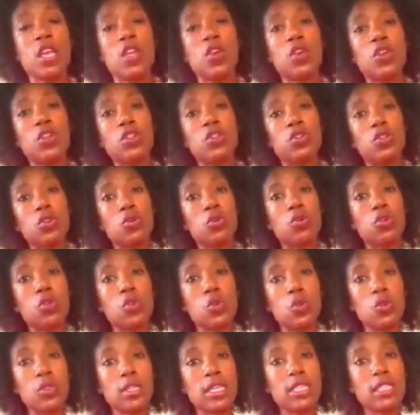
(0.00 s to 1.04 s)
You can do
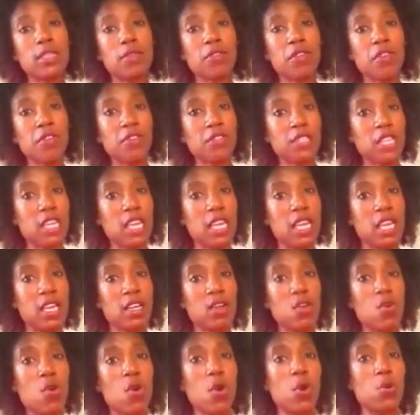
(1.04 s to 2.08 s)
2 sets of
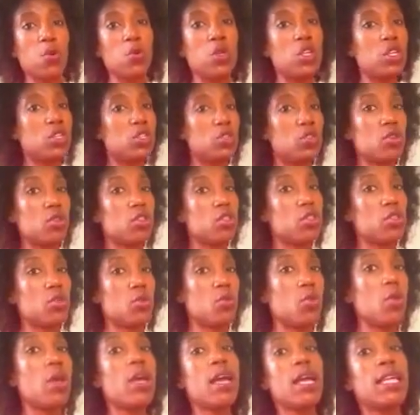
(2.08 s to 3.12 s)
15, or we can just
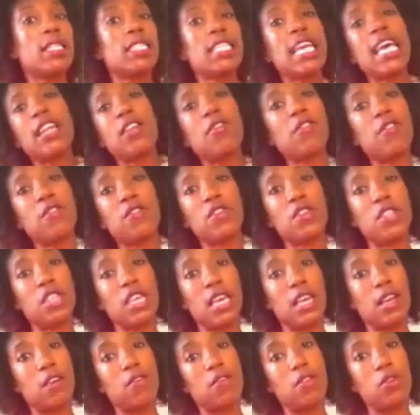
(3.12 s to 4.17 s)
do 10 of
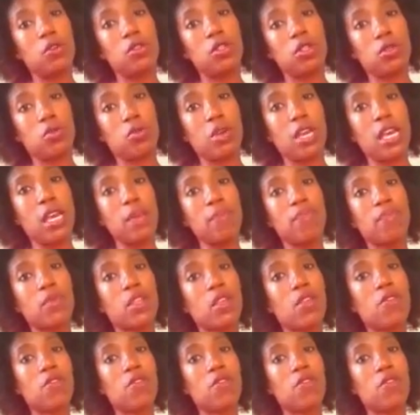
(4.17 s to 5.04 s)
everything, of those 3,